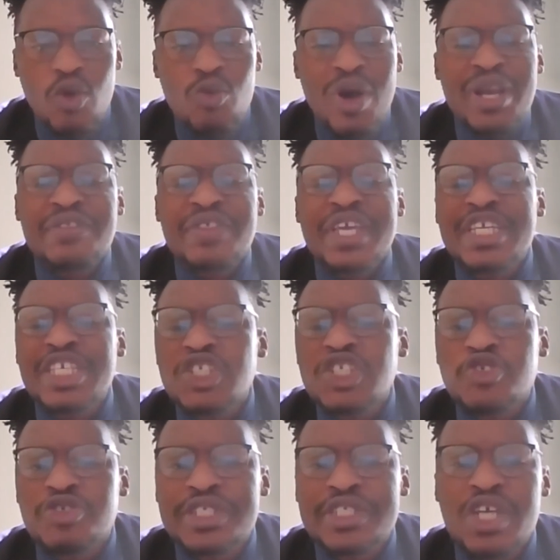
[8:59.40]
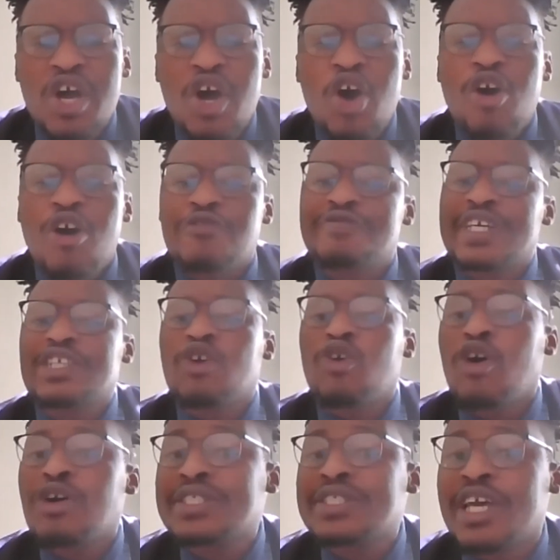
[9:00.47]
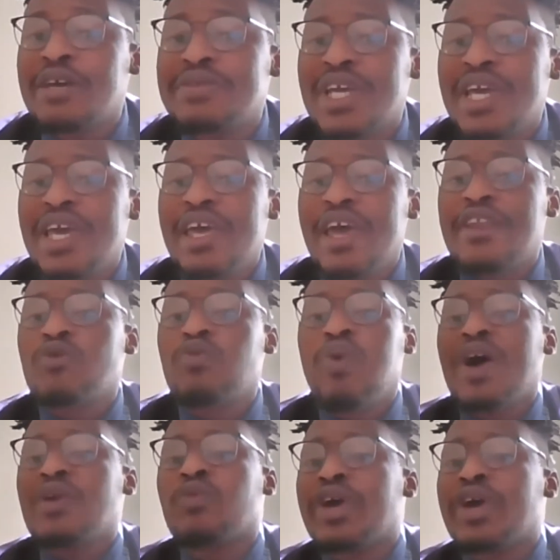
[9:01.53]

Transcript: What are the histories of such a concept, and in what